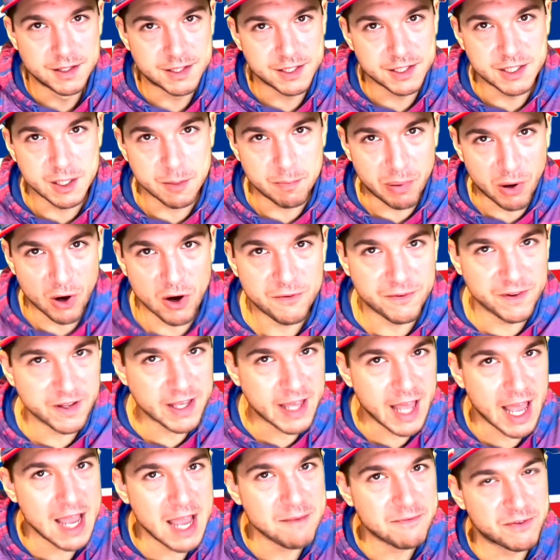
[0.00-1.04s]
This is a perfect
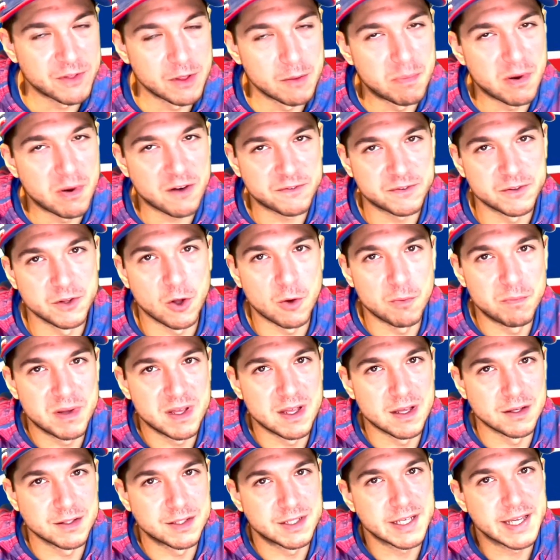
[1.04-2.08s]
game for the Buffalo
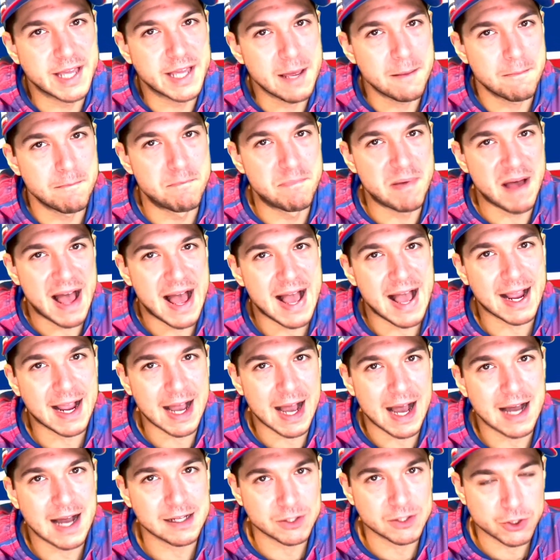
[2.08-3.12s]
Bills to get back
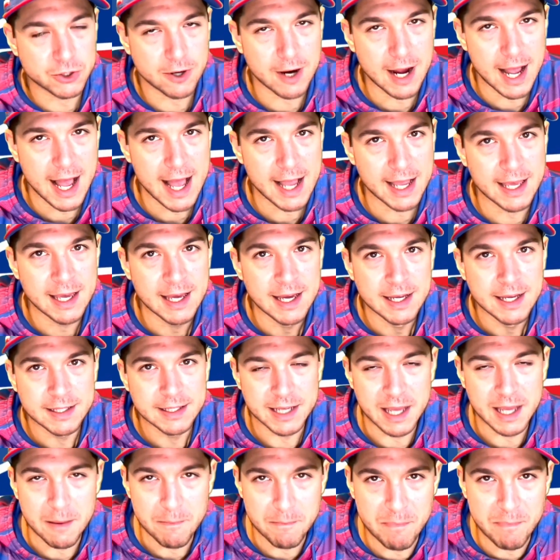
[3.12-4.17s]
on track, to
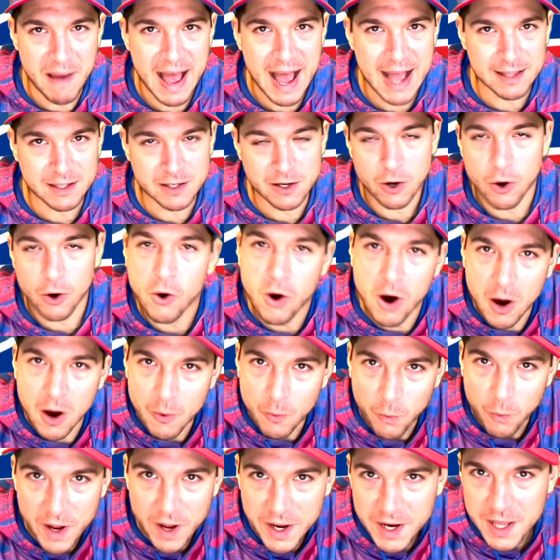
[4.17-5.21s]
get back to our
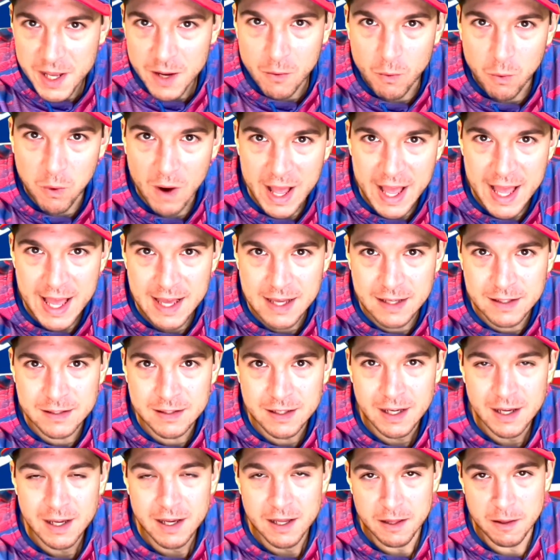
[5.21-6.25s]
winning ways
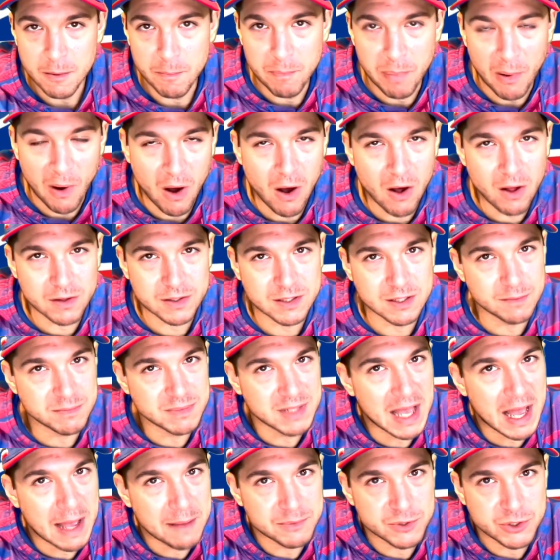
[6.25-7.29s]
the ball
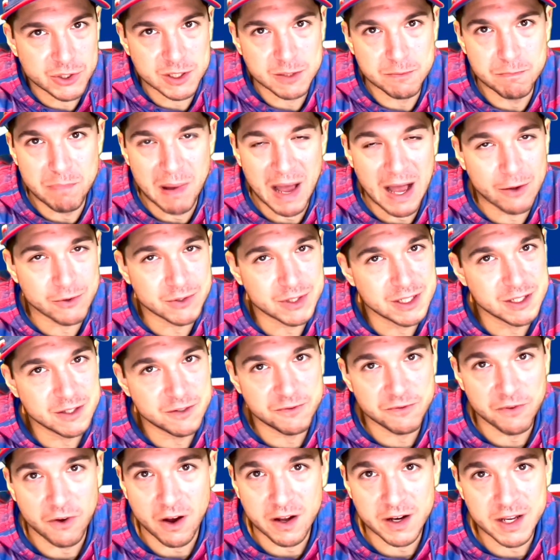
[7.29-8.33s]
sometimes just bounces
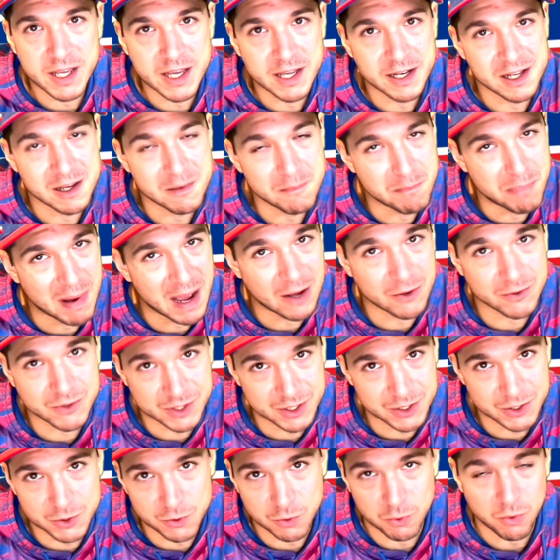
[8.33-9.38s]
funny and it
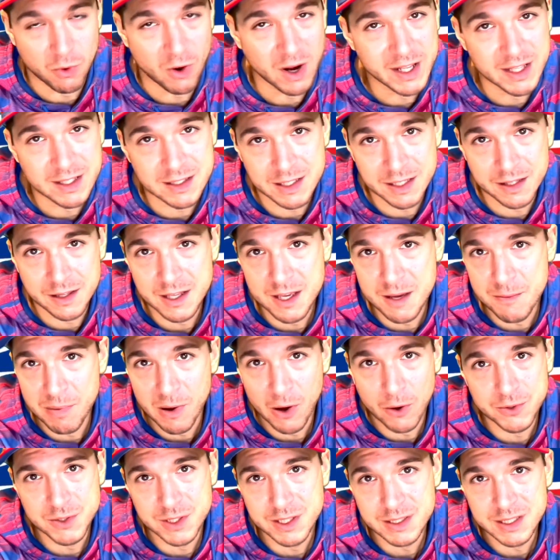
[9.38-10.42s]
bounces right into the
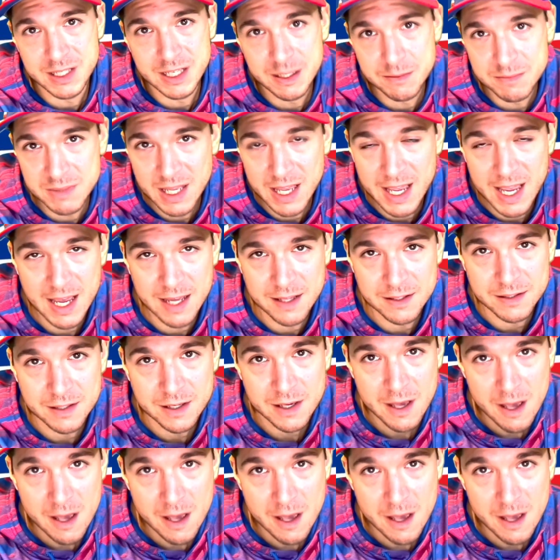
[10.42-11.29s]
opposing team's hands.